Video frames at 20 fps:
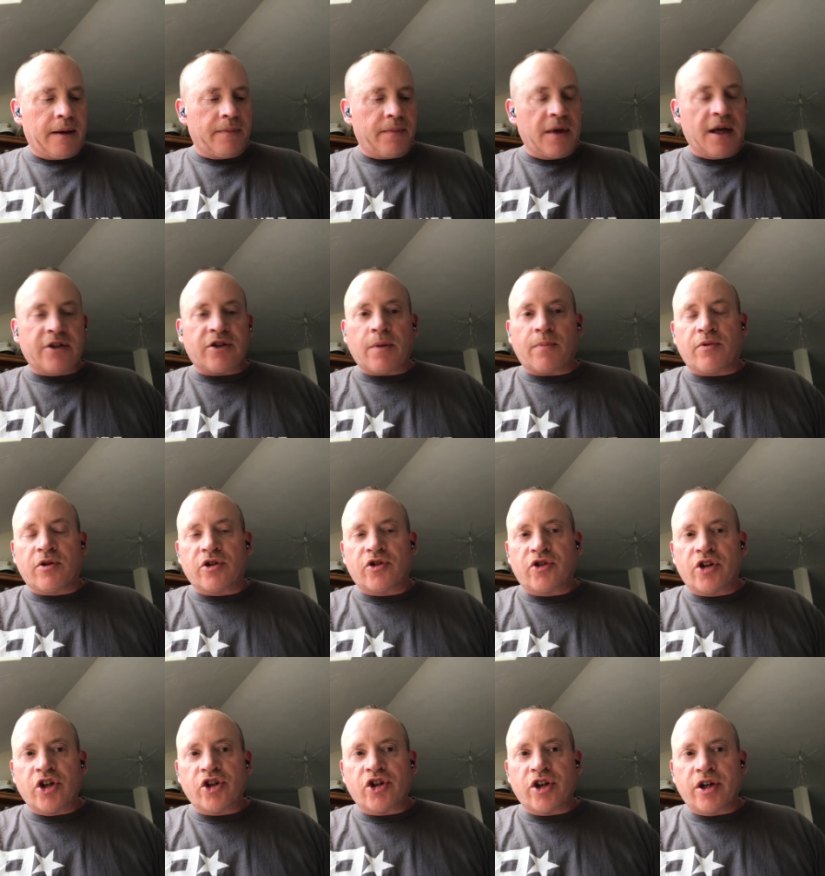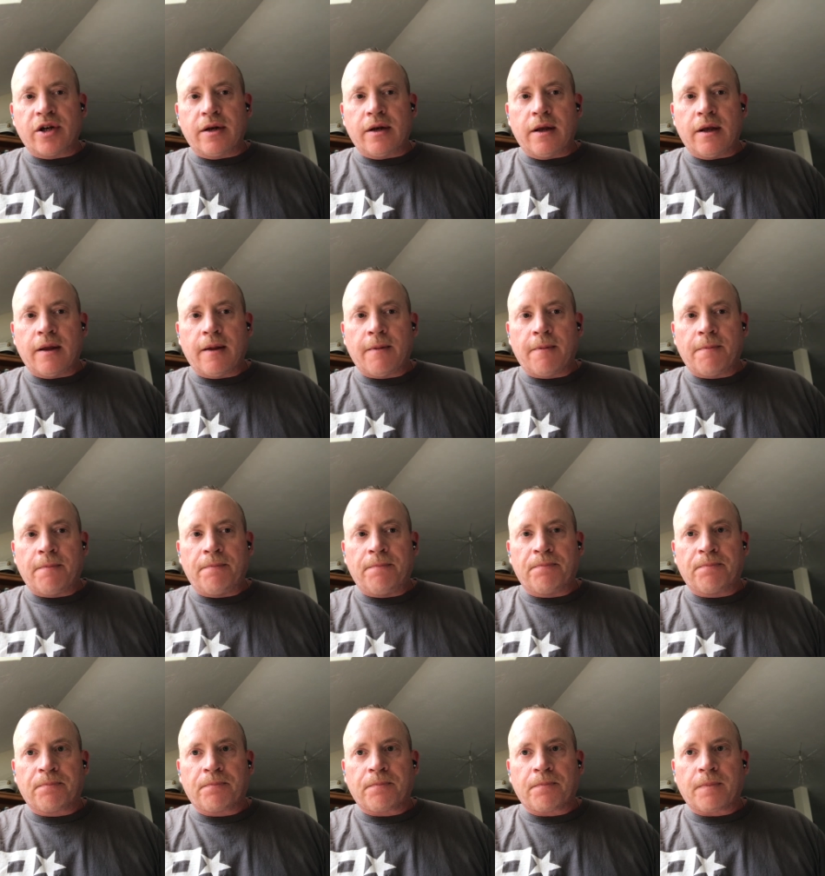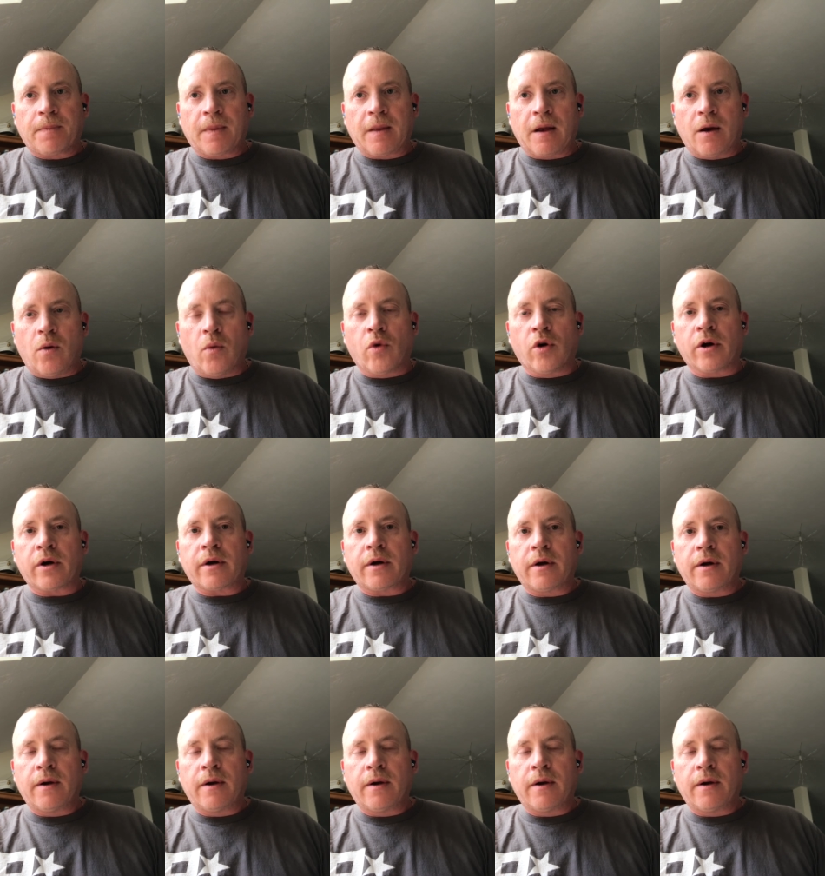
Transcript: It's a precision work